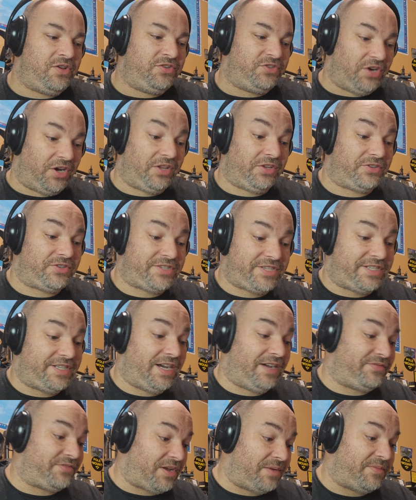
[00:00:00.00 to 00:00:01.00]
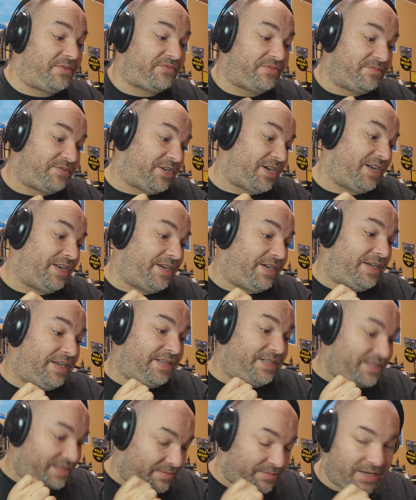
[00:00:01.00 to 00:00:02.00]
dollar stuff coming from China,
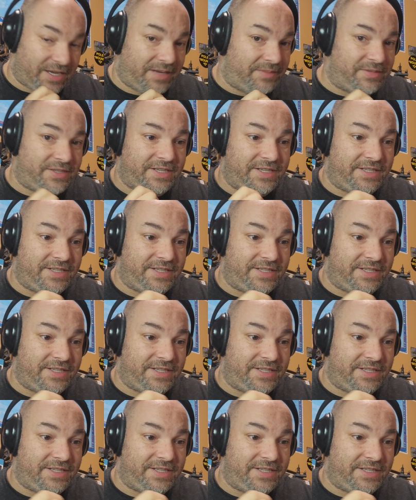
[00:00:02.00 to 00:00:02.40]
and sometimes